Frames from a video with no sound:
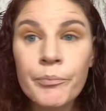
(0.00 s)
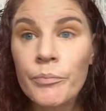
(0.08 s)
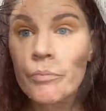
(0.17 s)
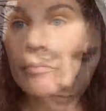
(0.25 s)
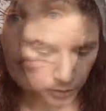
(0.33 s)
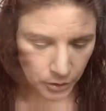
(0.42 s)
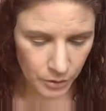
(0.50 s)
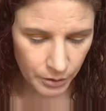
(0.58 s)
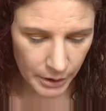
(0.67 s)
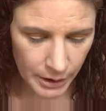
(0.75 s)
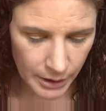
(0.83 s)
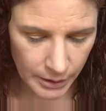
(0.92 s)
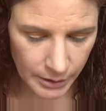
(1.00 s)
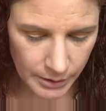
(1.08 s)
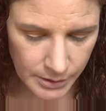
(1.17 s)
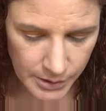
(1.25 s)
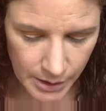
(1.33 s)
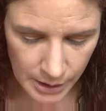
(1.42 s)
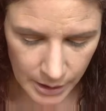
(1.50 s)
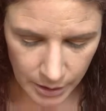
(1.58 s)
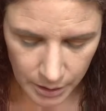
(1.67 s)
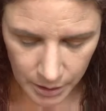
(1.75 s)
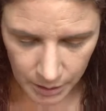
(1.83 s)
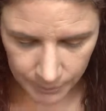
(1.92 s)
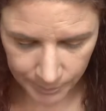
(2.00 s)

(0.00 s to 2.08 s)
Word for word: I'm going to go ahead and take,